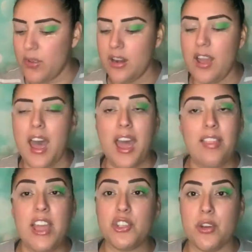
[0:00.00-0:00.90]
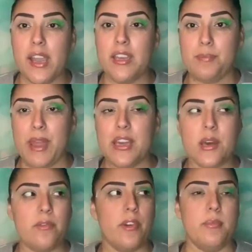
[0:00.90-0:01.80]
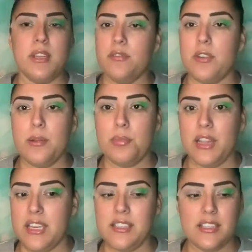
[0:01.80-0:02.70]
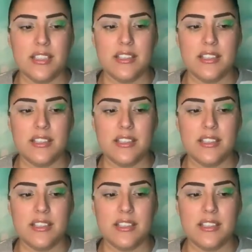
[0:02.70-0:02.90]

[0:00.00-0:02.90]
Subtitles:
And I like trying makeup from different places.